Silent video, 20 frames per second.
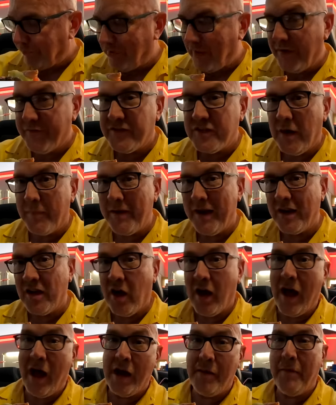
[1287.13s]
if somebody had
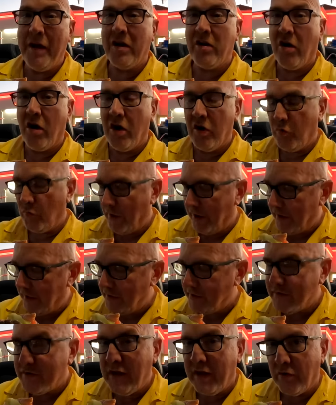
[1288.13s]
got out of my car and went
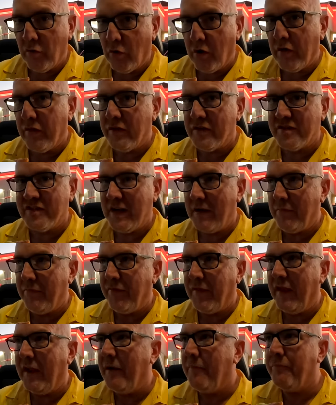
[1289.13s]
in and ordered the same
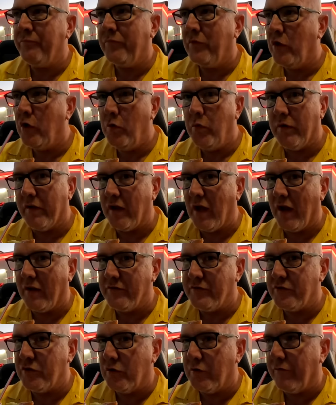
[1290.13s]
thing, who would have
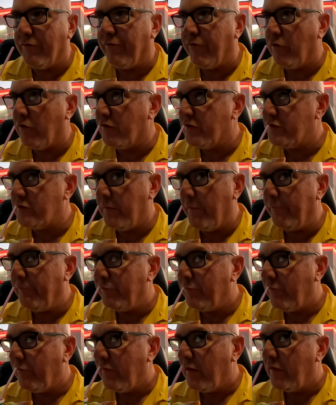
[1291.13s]
got served first?
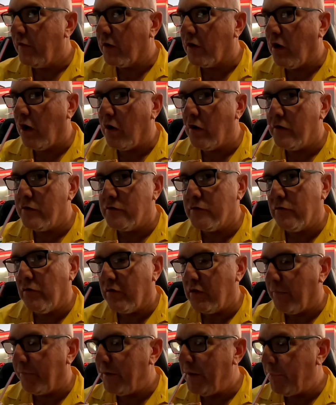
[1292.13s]
The cars
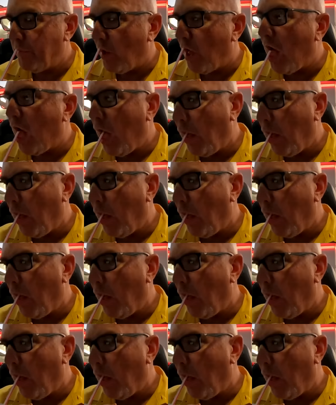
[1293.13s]
or the people?